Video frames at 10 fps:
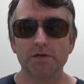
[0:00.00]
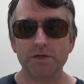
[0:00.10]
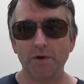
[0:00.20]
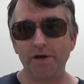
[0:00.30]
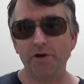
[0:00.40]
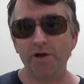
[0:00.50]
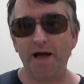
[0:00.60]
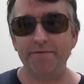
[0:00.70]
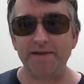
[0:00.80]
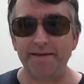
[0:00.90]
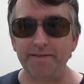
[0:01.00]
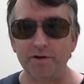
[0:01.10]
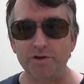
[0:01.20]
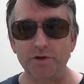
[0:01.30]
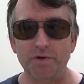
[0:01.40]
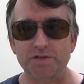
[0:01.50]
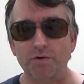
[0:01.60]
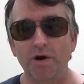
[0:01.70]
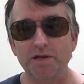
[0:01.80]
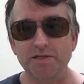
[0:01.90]
So I hear you have an athlete on the U.S.
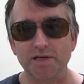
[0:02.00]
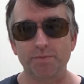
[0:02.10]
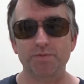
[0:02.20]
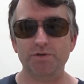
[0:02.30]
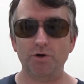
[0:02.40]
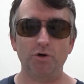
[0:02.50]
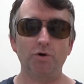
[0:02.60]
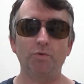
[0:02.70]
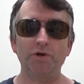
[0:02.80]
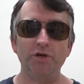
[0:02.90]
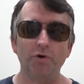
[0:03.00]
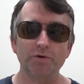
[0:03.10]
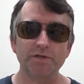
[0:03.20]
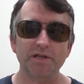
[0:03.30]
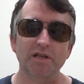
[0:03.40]
karate team. So when you go into the